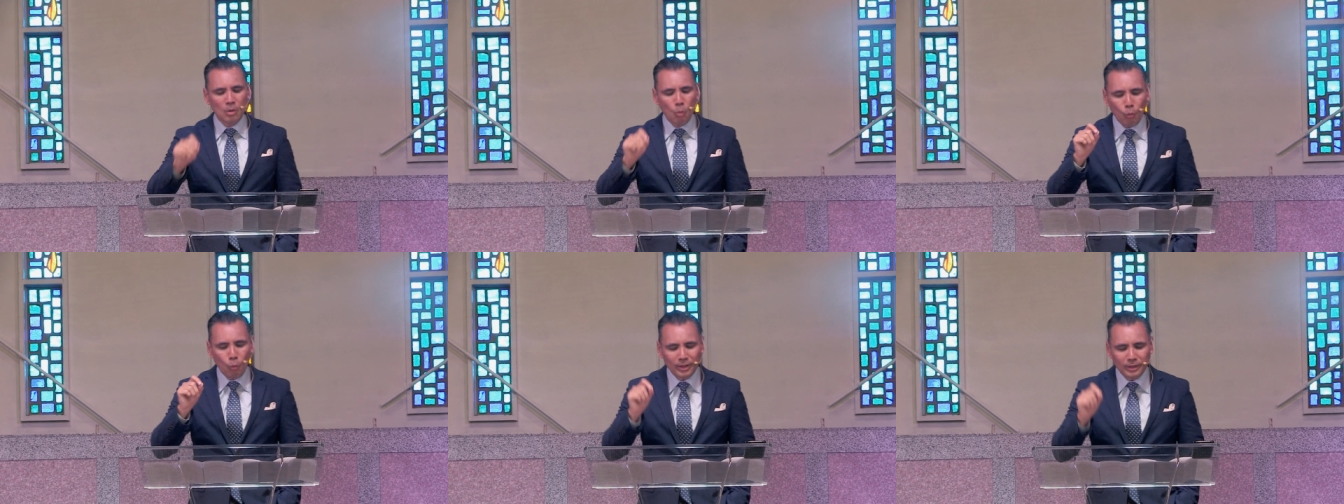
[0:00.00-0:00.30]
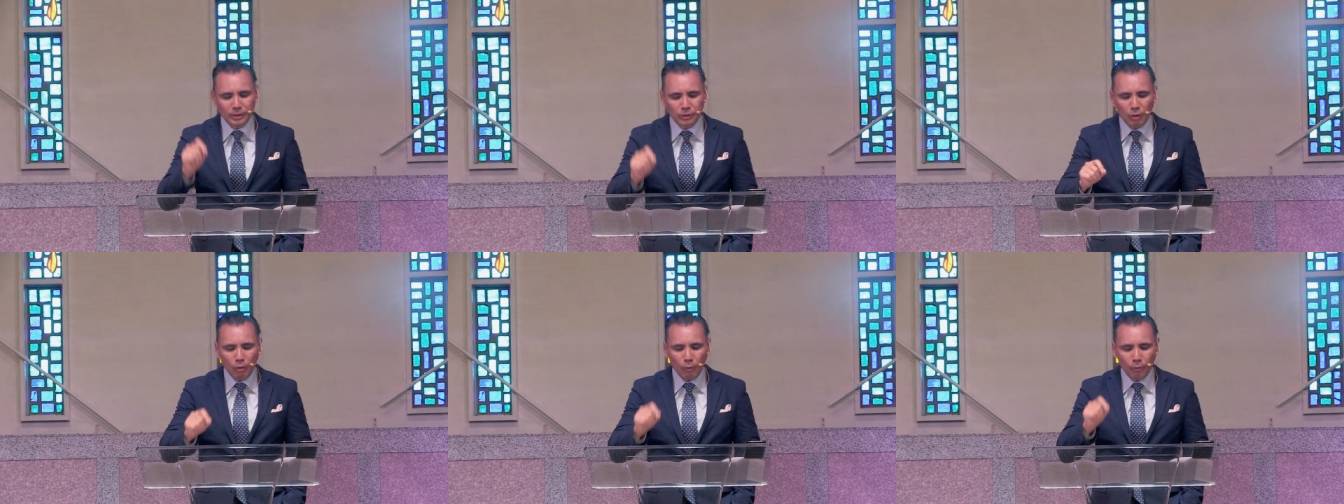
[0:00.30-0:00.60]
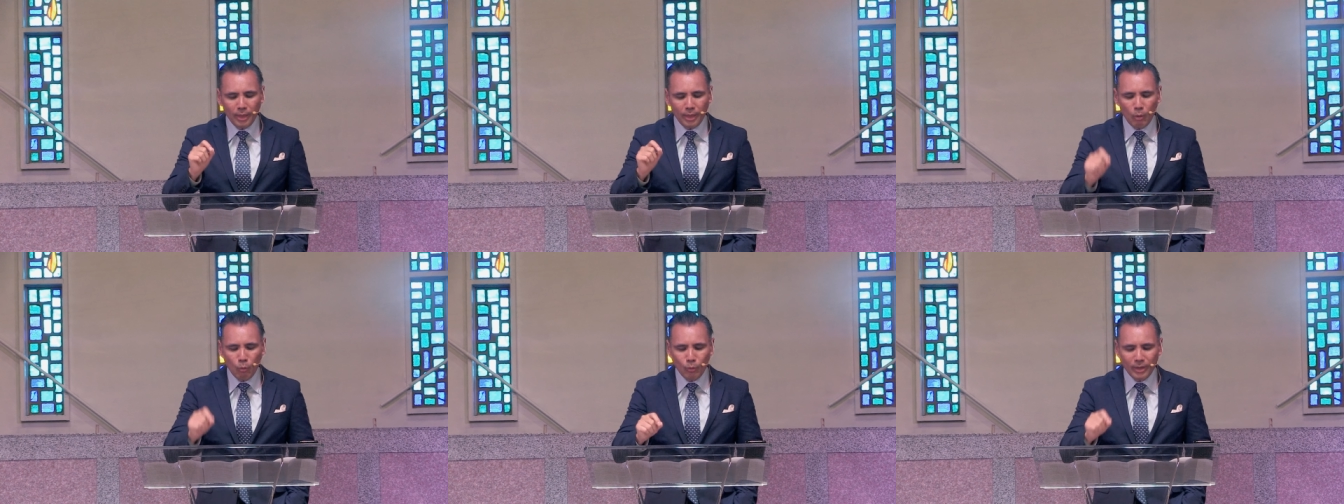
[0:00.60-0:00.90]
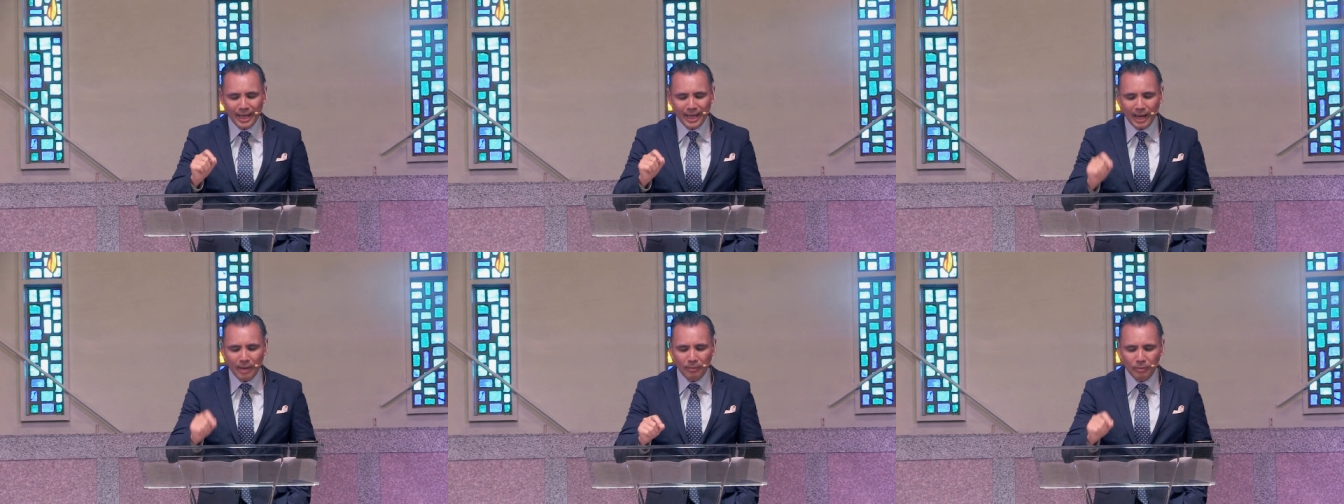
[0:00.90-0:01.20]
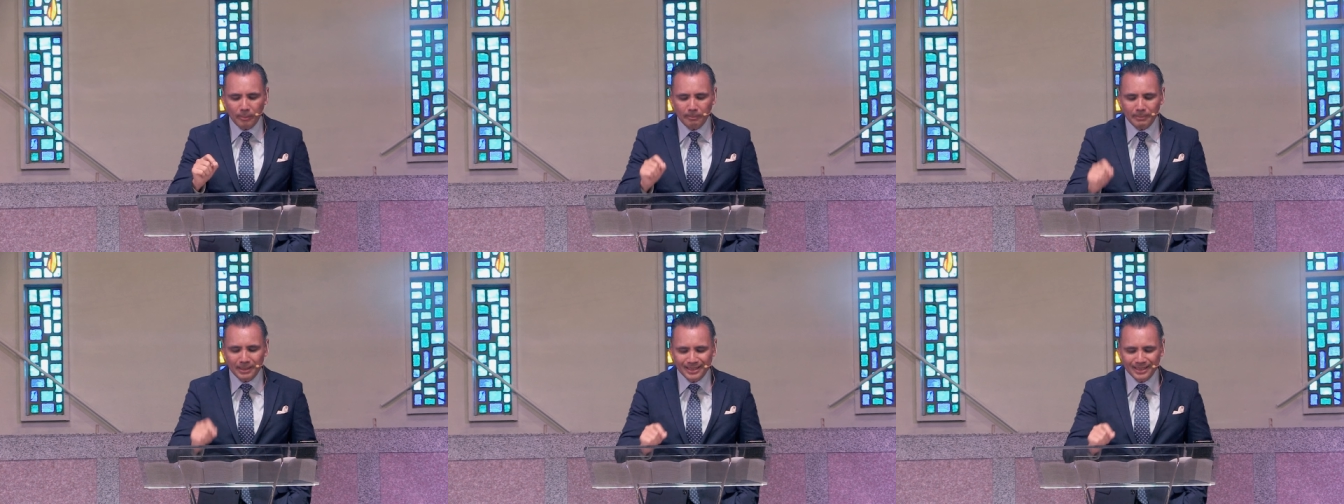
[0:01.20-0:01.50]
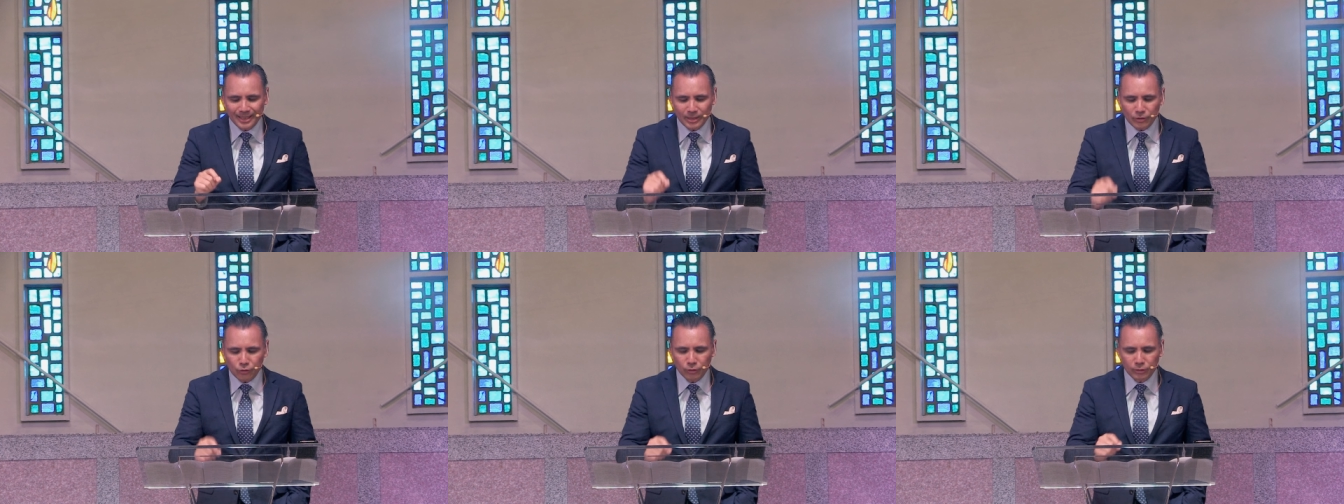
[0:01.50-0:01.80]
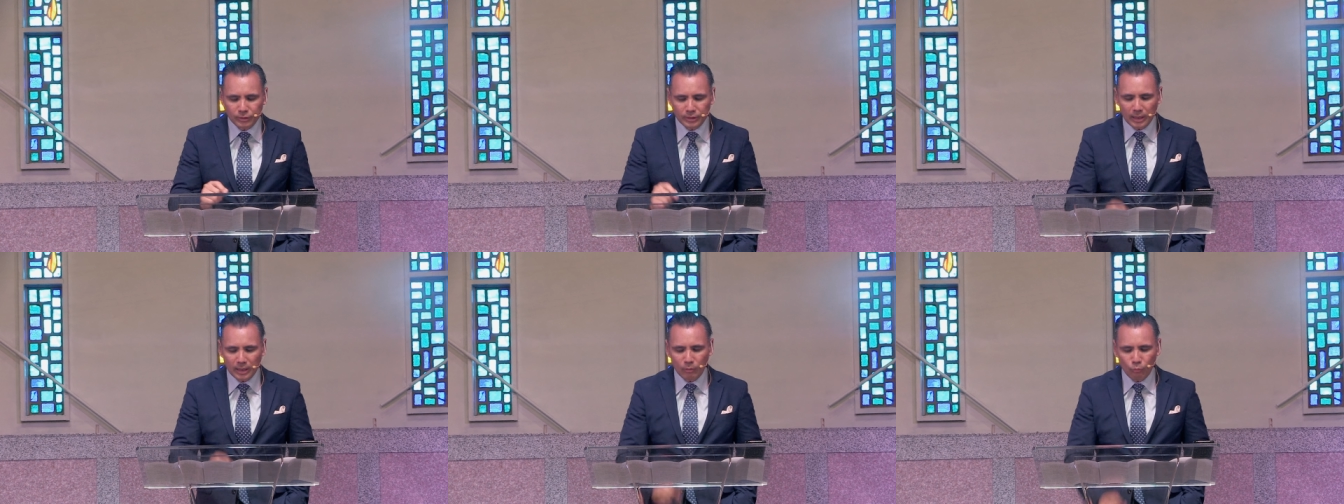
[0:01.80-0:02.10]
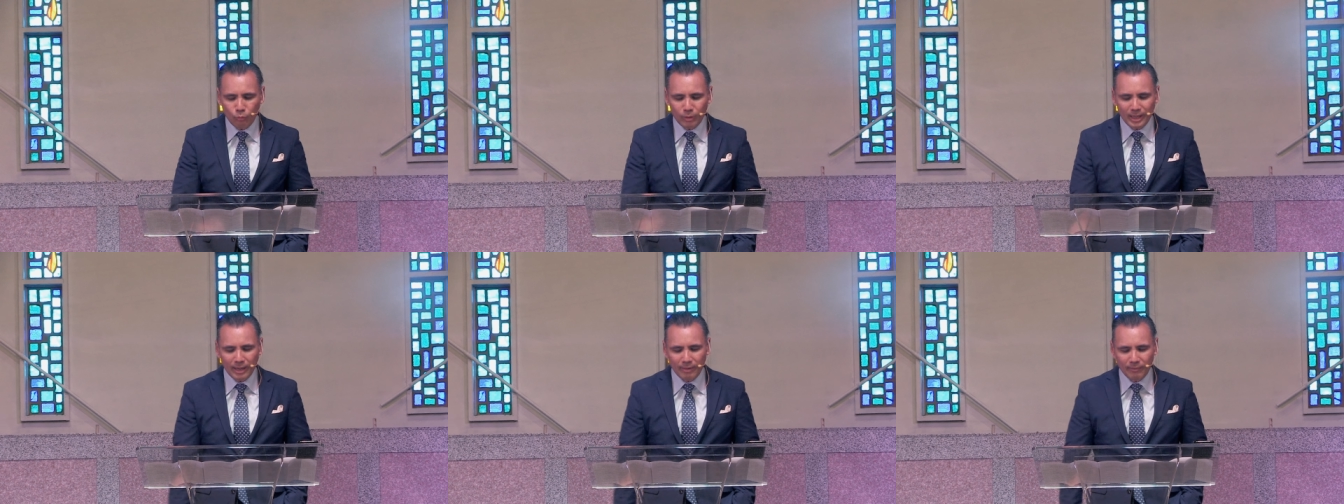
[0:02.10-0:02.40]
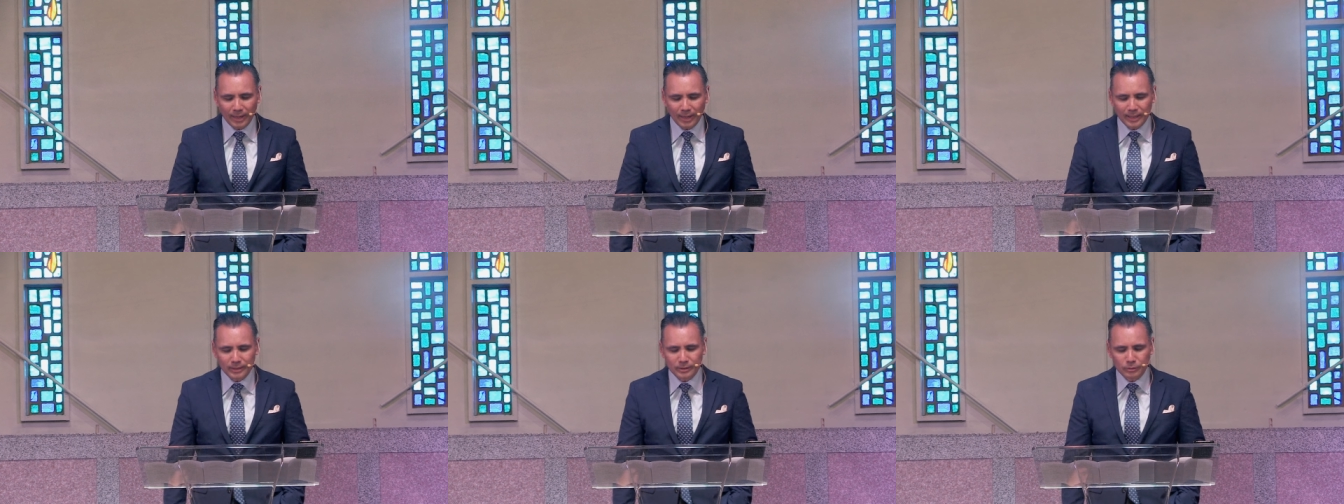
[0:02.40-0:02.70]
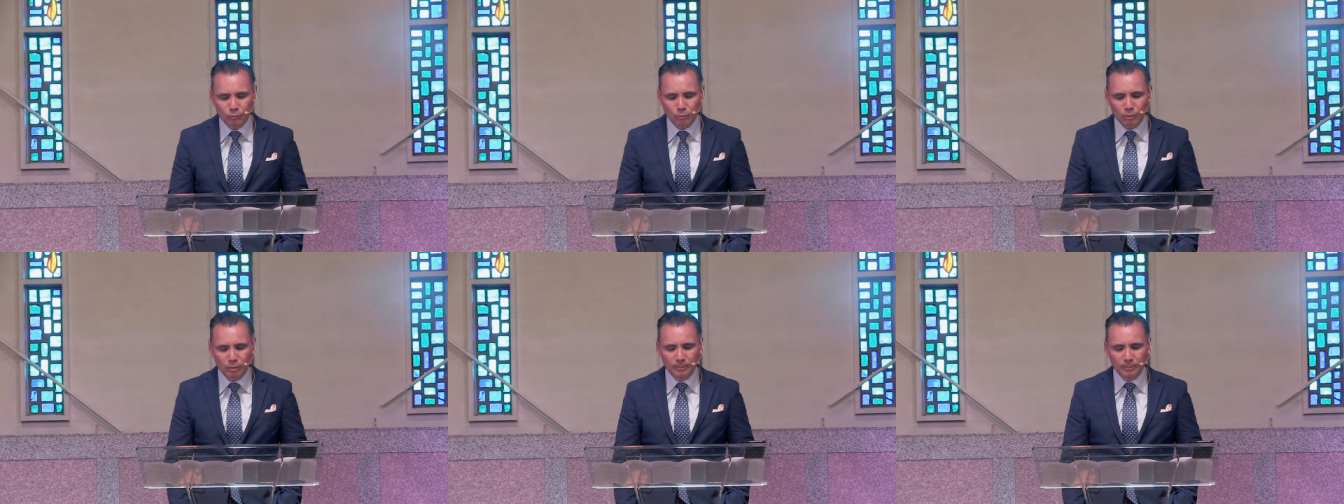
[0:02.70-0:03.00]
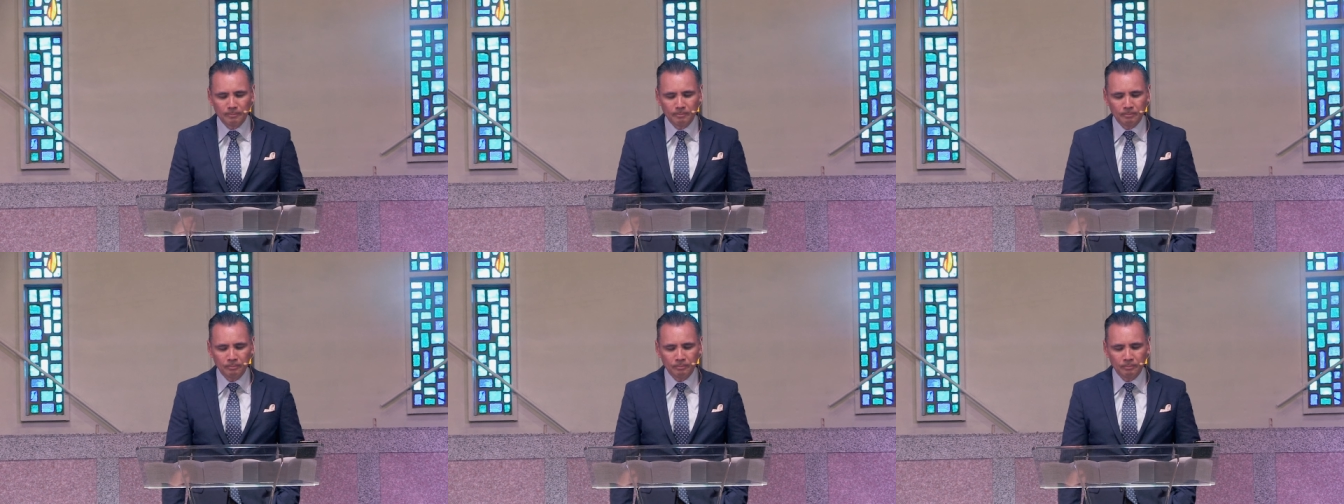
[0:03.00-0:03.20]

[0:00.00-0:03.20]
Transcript: we know that we have the petitions that we have asked for.